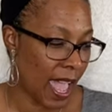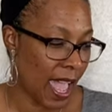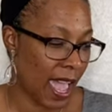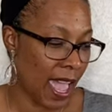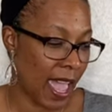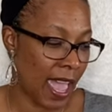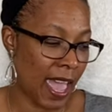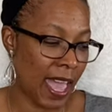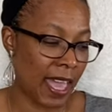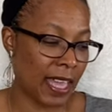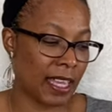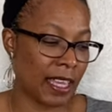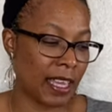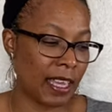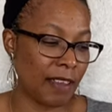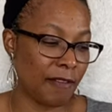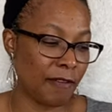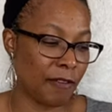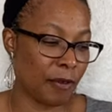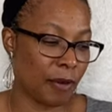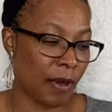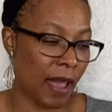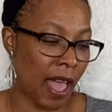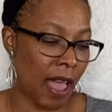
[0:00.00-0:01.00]
And
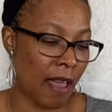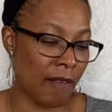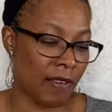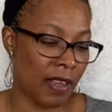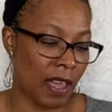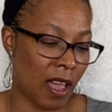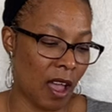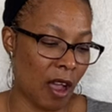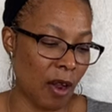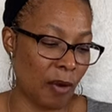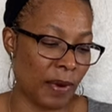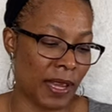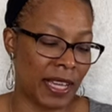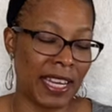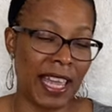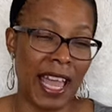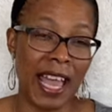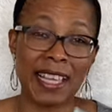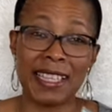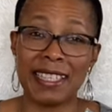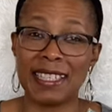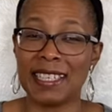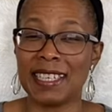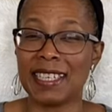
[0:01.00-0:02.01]
if you haven't already,
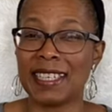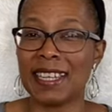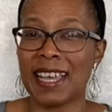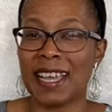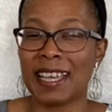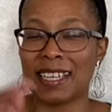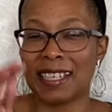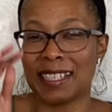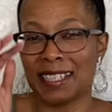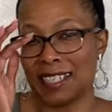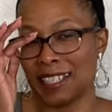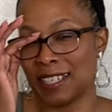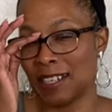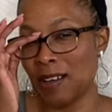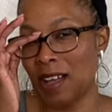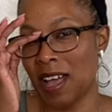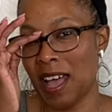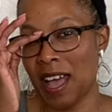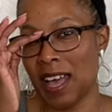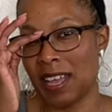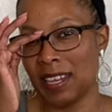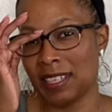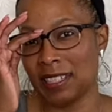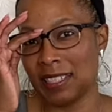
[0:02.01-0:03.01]
I did like a little
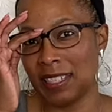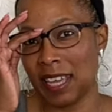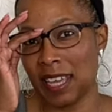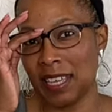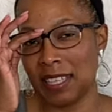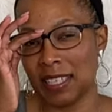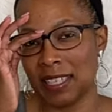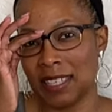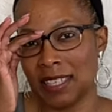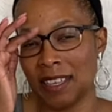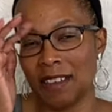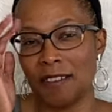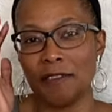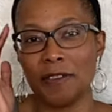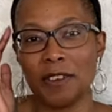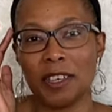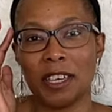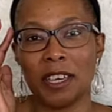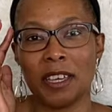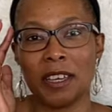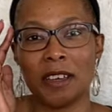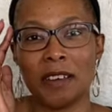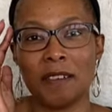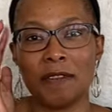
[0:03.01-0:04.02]
holiday
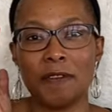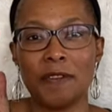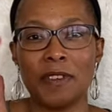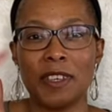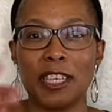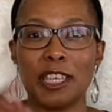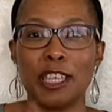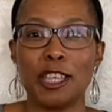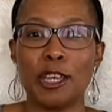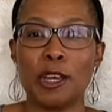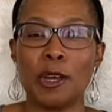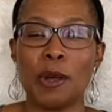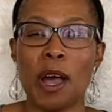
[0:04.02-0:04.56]
self-care video.